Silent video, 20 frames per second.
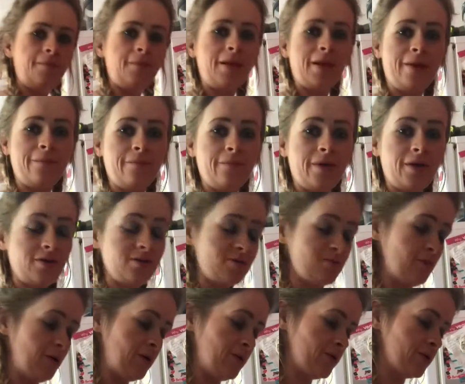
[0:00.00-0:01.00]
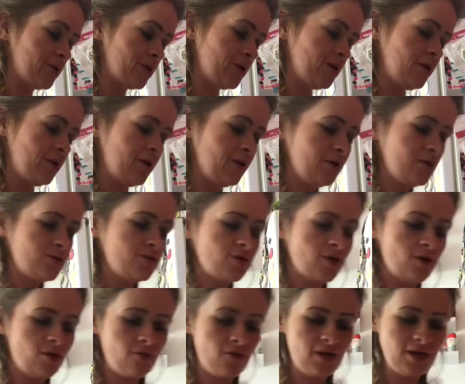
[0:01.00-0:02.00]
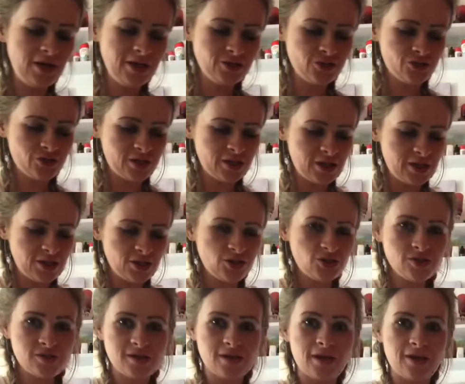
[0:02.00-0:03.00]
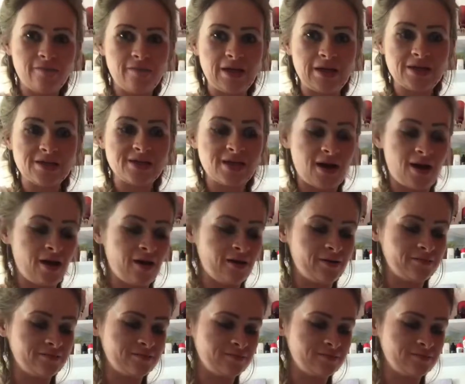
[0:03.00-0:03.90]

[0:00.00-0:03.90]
plant-based milk. So literally just going to mix that,